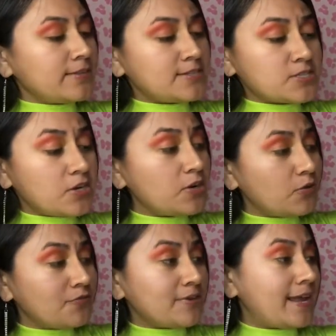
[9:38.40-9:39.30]
the skirt
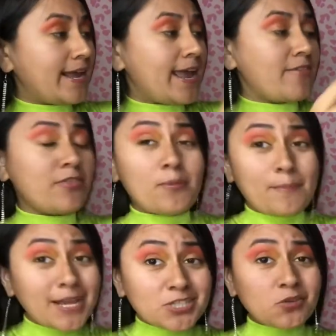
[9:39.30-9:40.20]
overlay, and then the
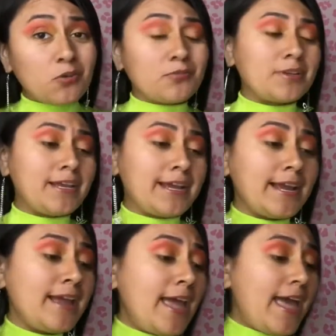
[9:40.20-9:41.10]
mesh
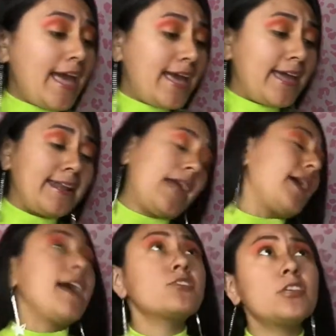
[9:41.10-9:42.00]
overlay. And I
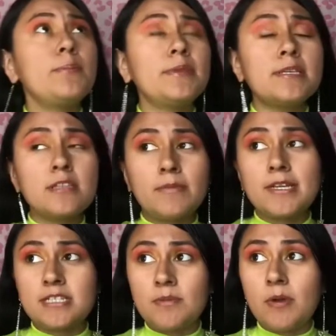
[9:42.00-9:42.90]
actually put this on my
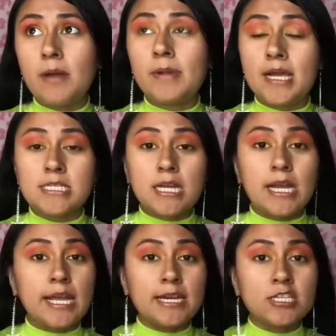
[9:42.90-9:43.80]
Depop last
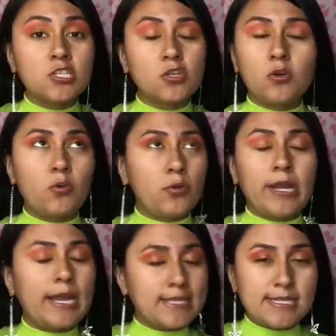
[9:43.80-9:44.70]
night and it sold
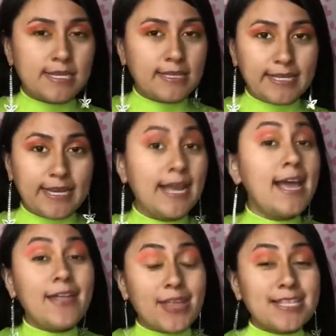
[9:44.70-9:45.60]
instantly.
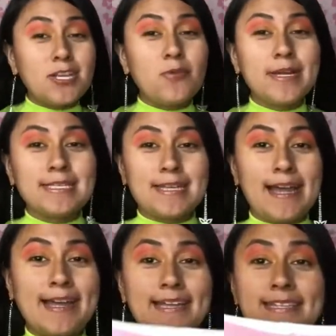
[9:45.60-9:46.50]
That's always
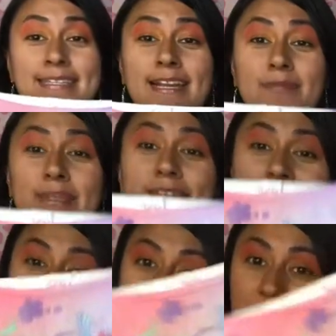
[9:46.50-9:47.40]
nice. I
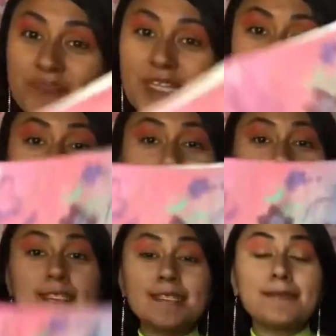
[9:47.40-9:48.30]
mean, this
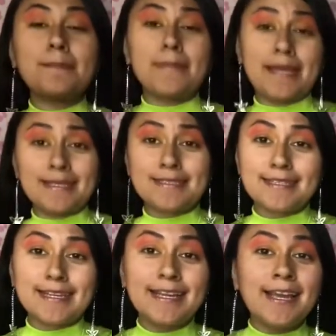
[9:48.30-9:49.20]
piece is
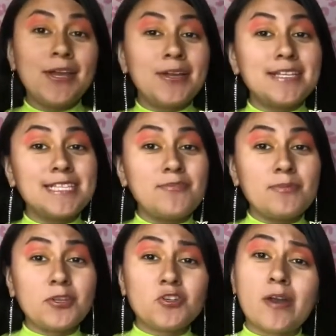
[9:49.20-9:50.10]
amazing. You can see
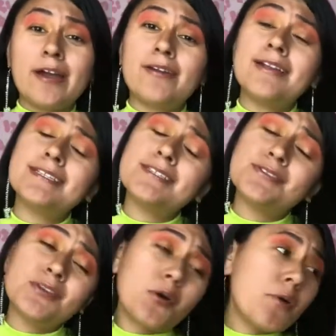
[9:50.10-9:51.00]
from the try on, it's
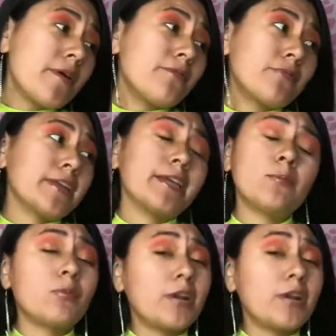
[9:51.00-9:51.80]
so freaking